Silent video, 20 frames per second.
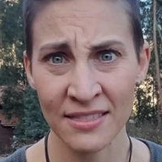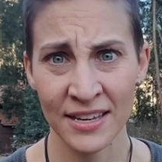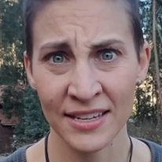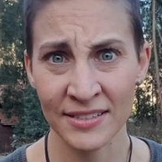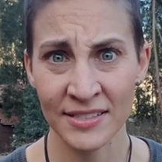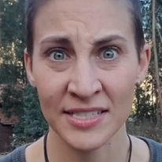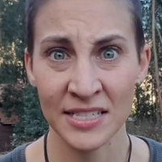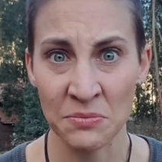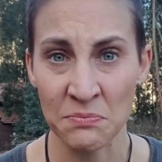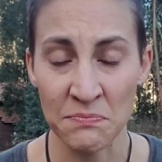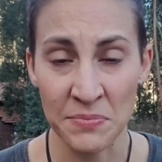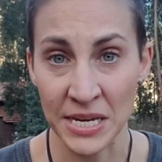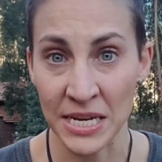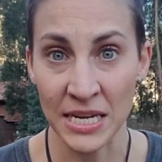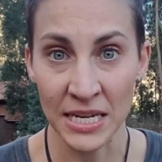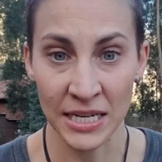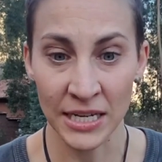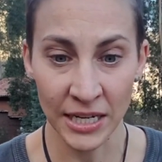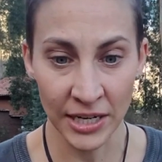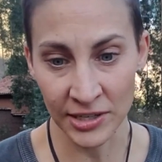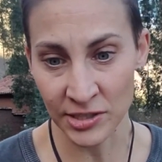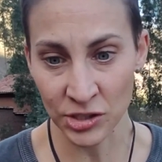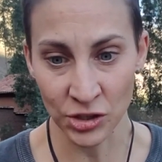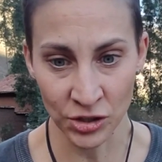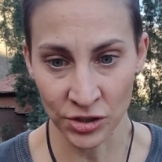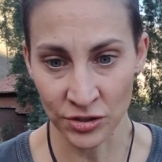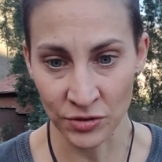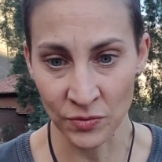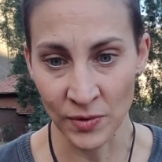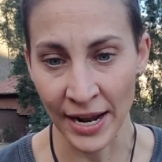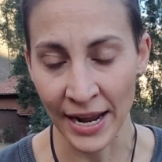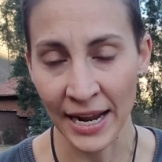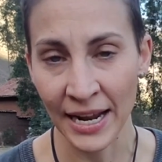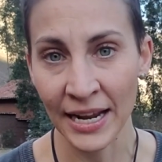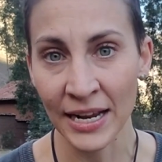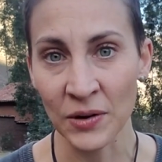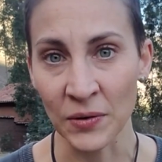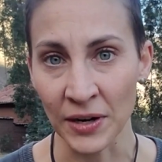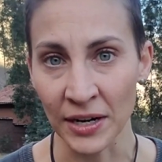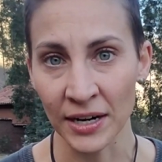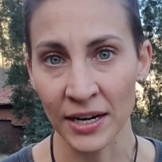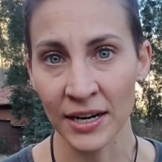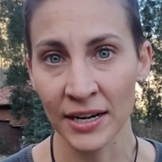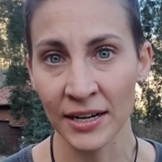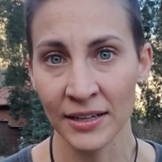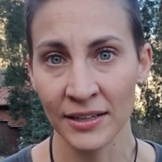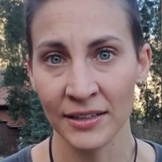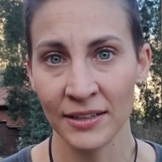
things to be a certain way, or